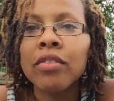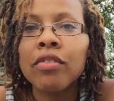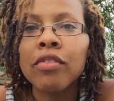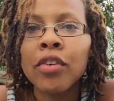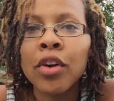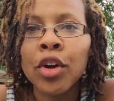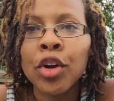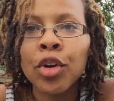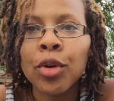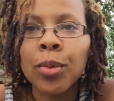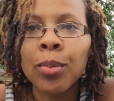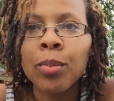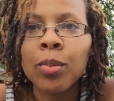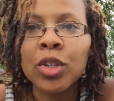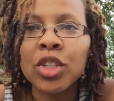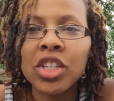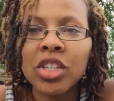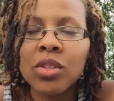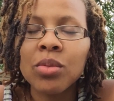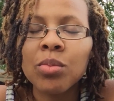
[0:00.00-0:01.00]
firm,
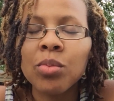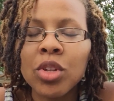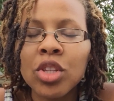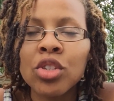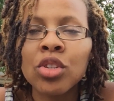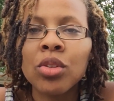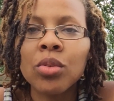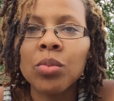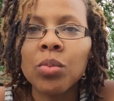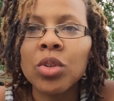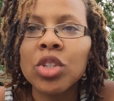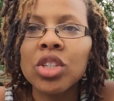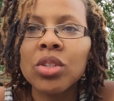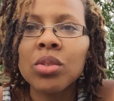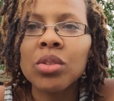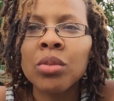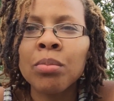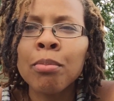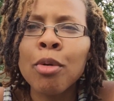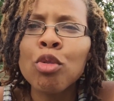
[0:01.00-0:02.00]
which
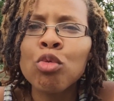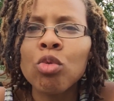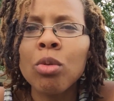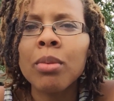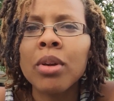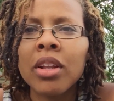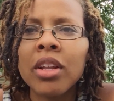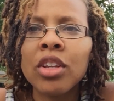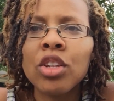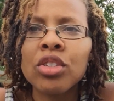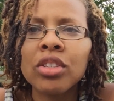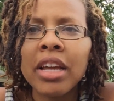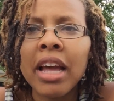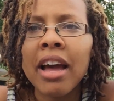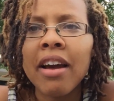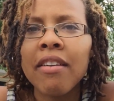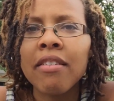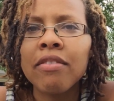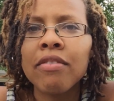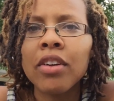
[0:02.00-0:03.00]
most women usually
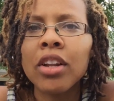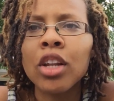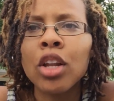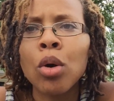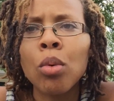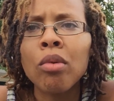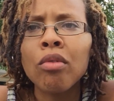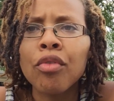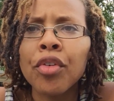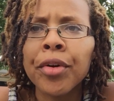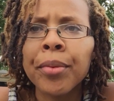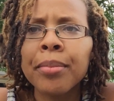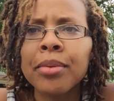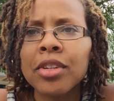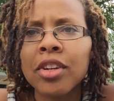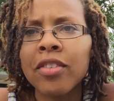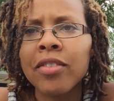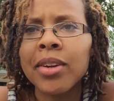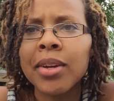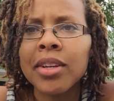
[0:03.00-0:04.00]
have low and firm
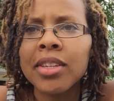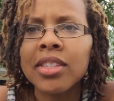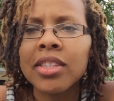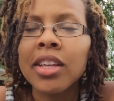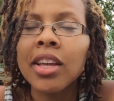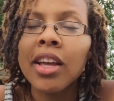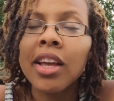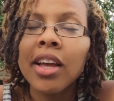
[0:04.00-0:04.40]
cervix